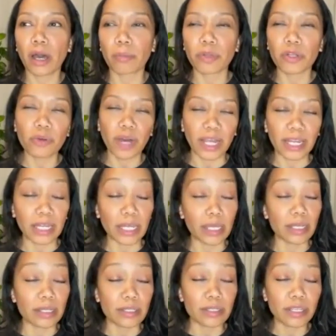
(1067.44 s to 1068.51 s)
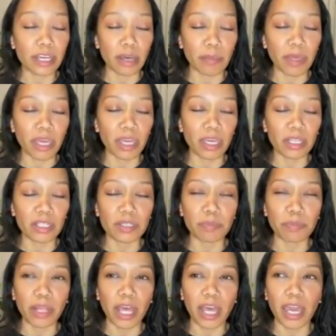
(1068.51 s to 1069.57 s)
new ideas coming into
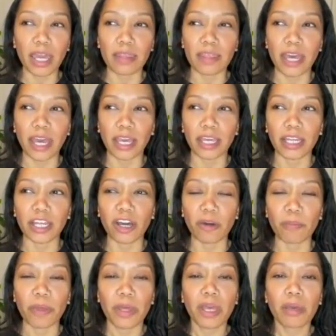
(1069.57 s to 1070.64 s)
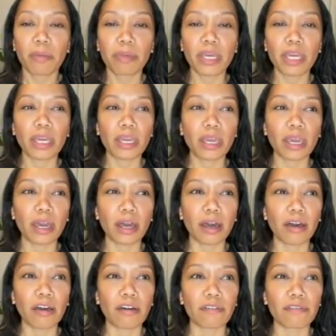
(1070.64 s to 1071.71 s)
play that can help be
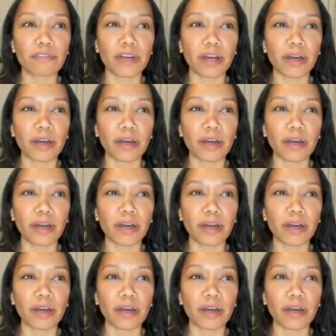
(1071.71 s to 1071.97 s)
that